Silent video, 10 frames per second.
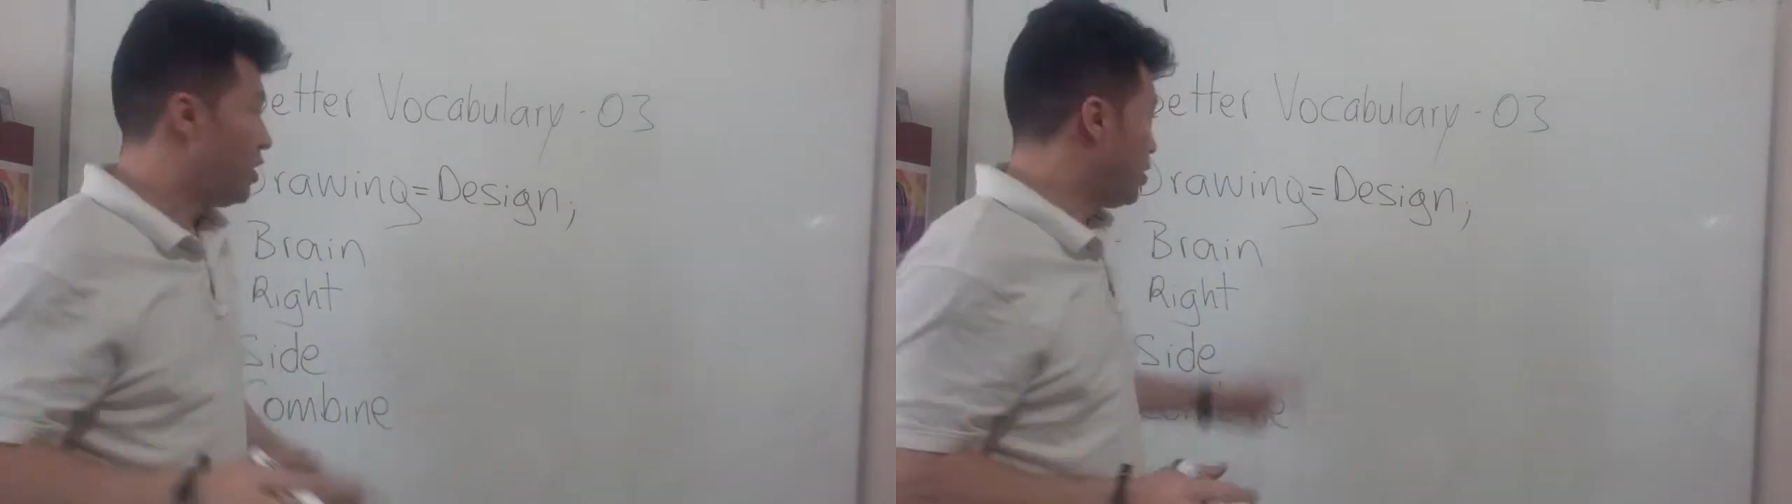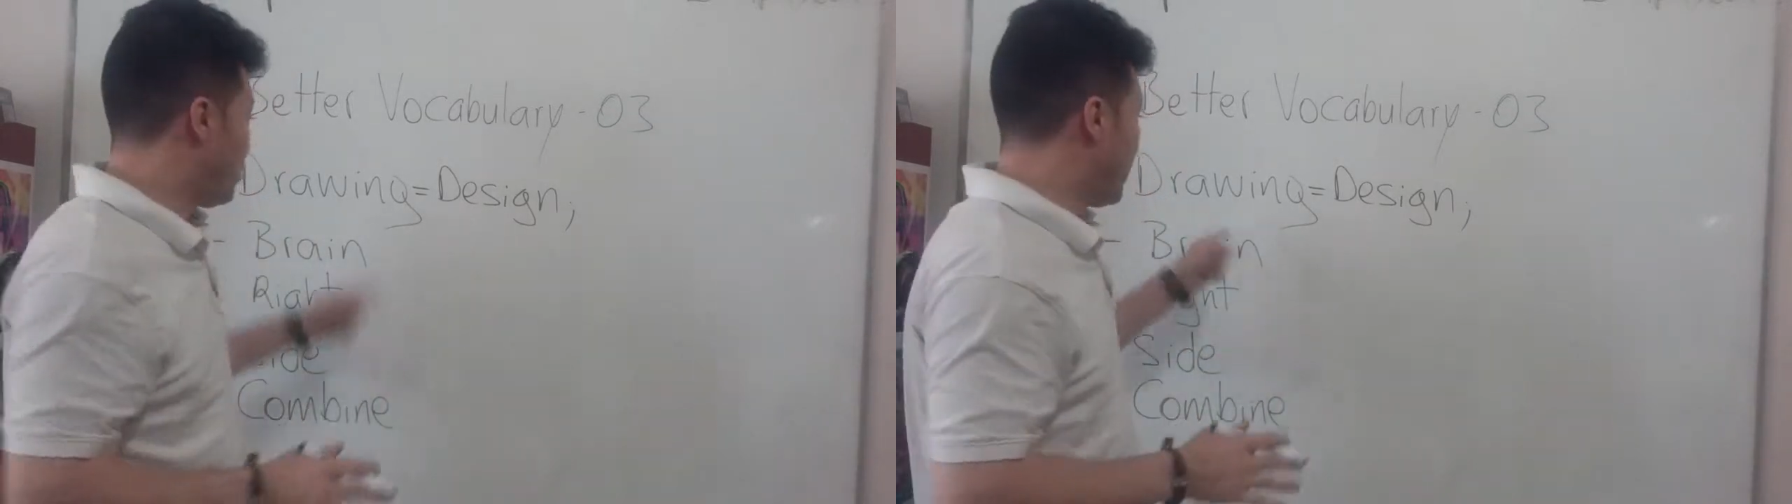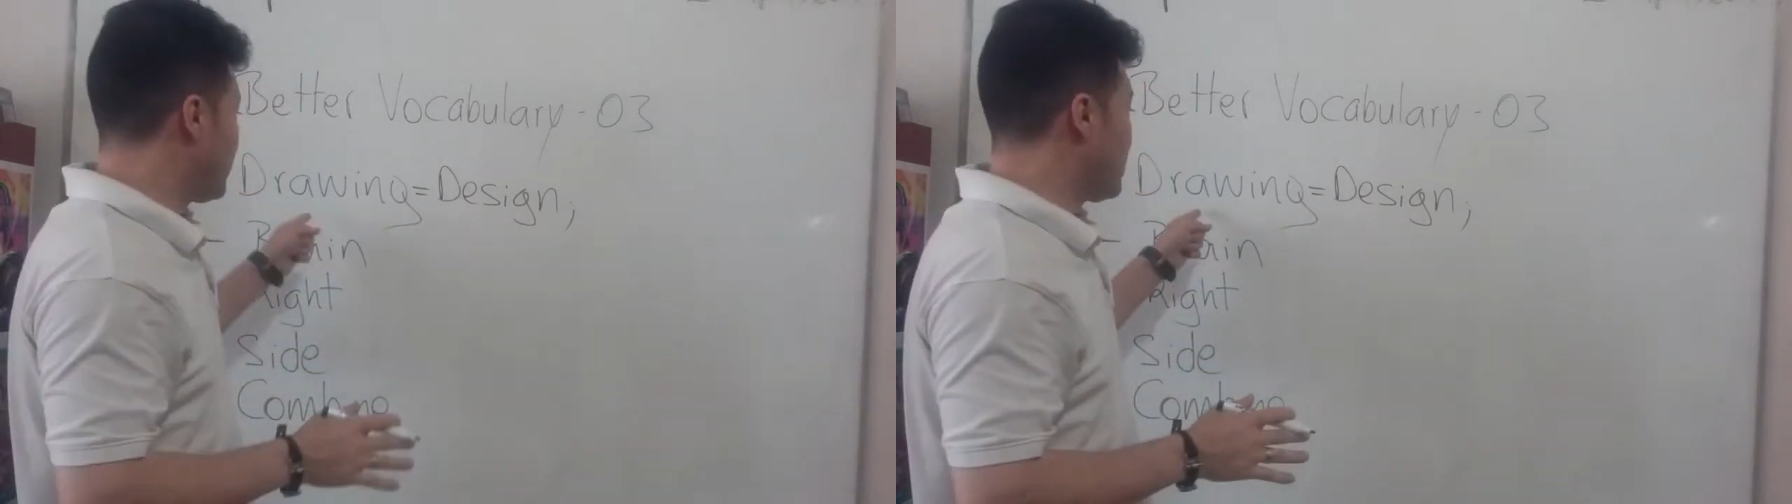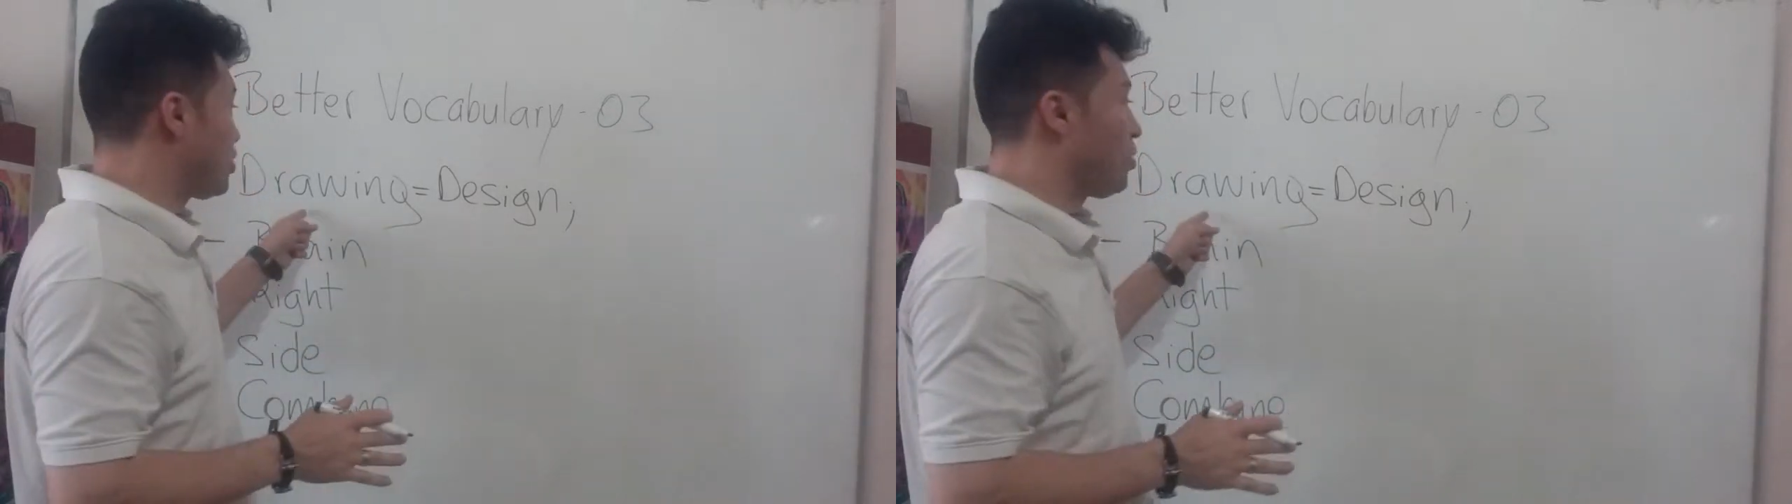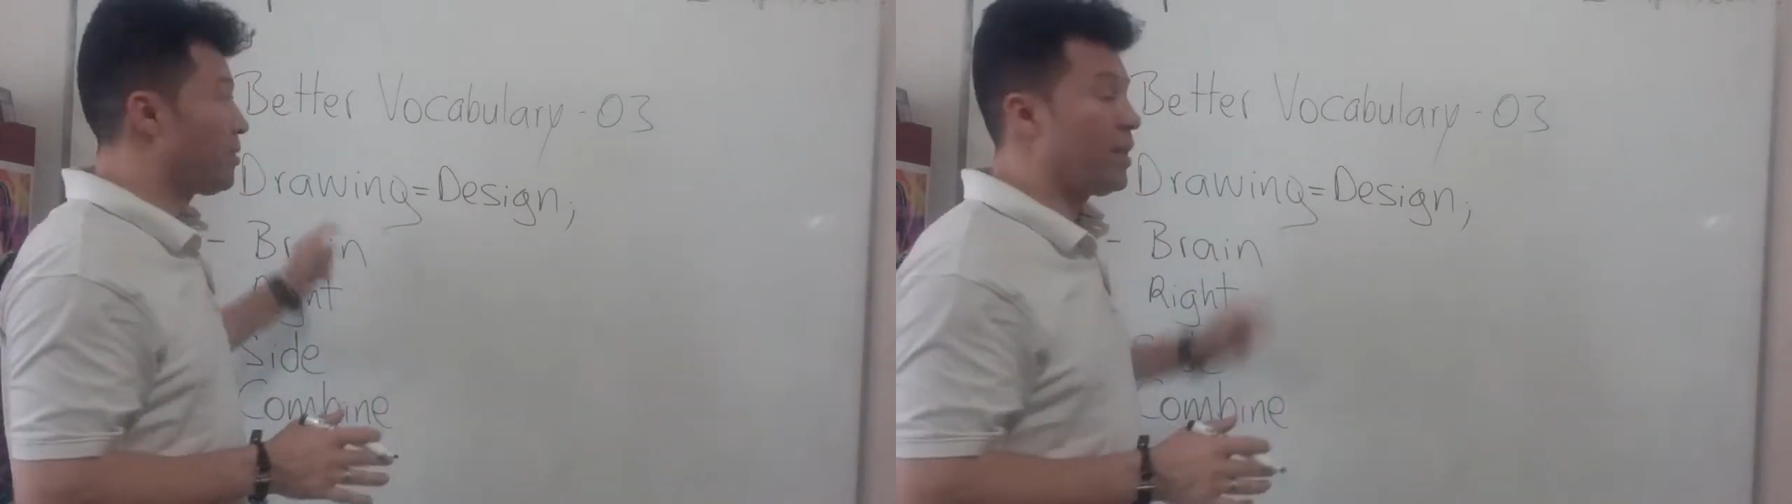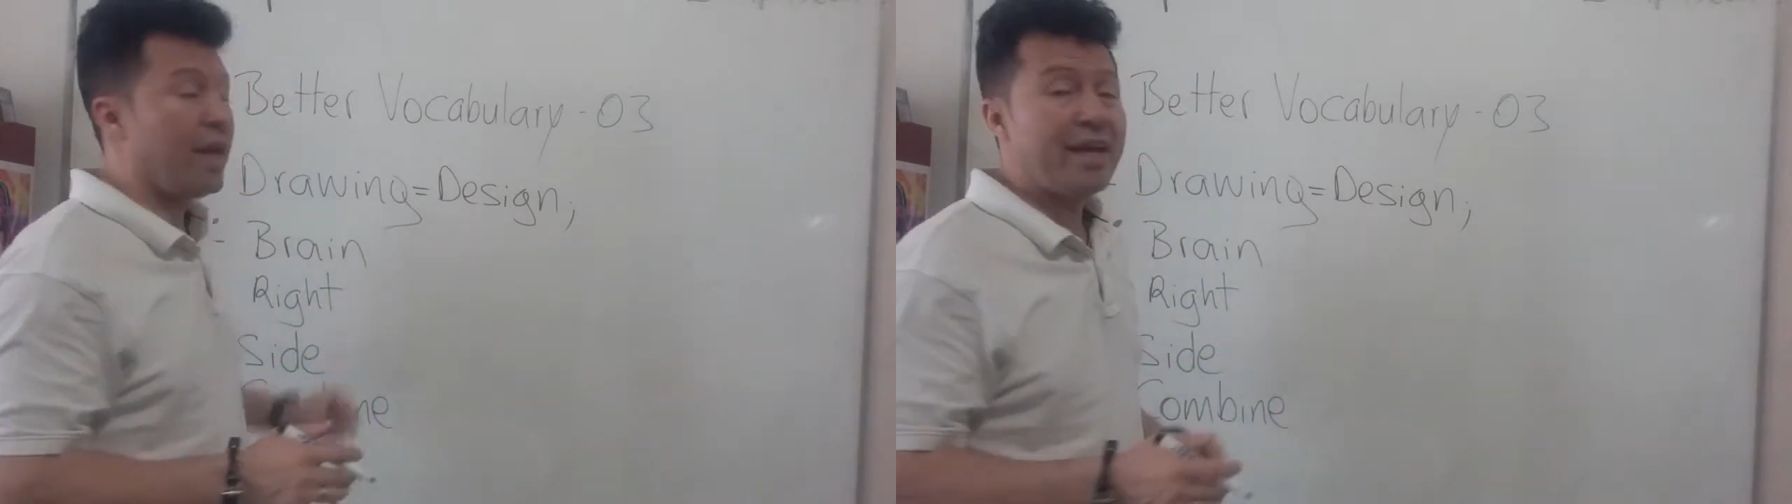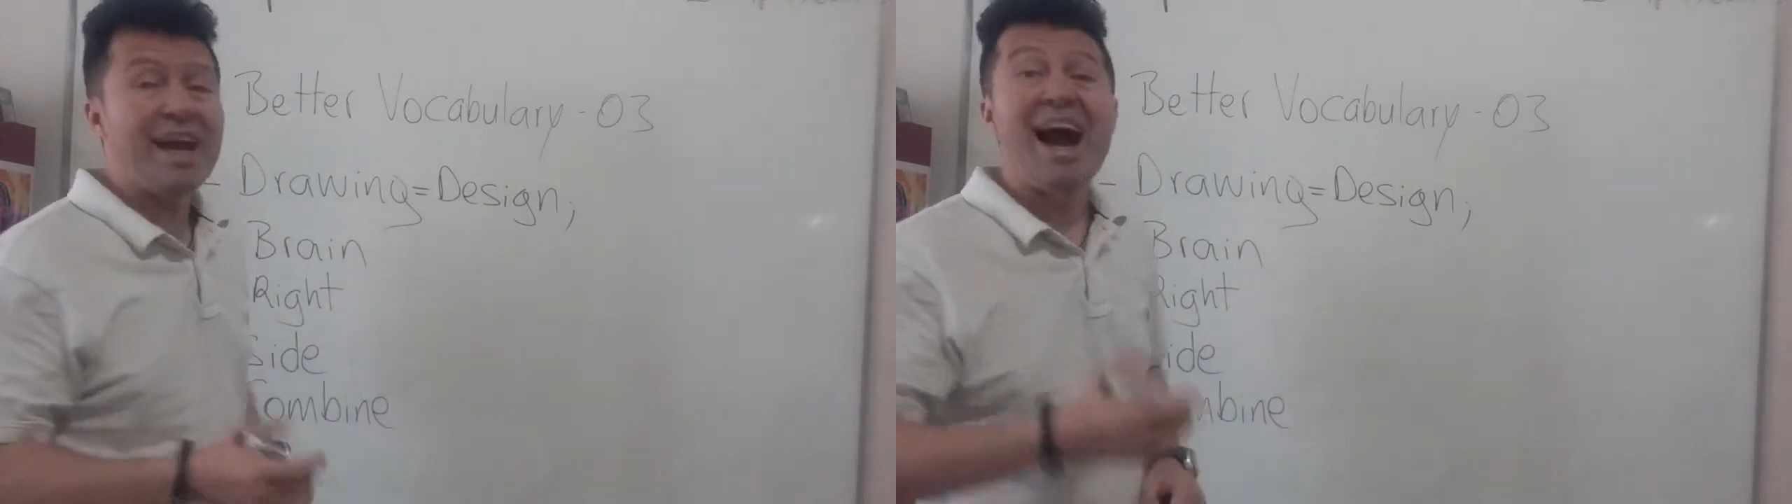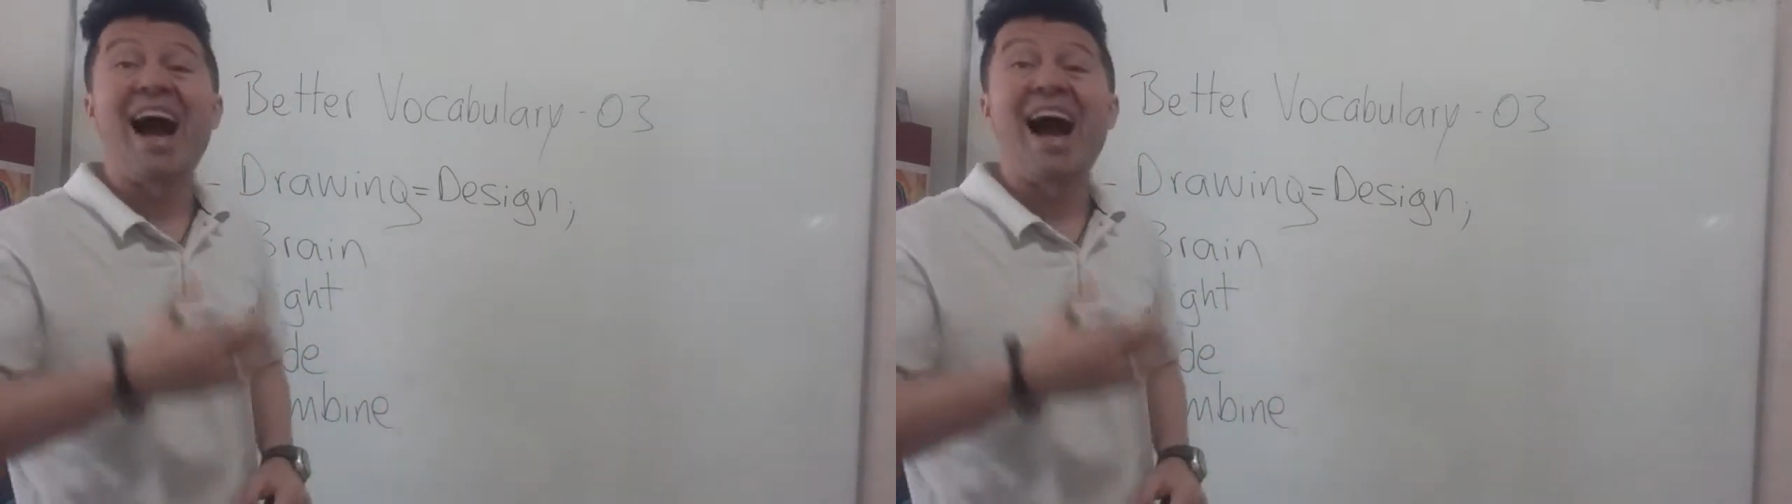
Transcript: You can say something like,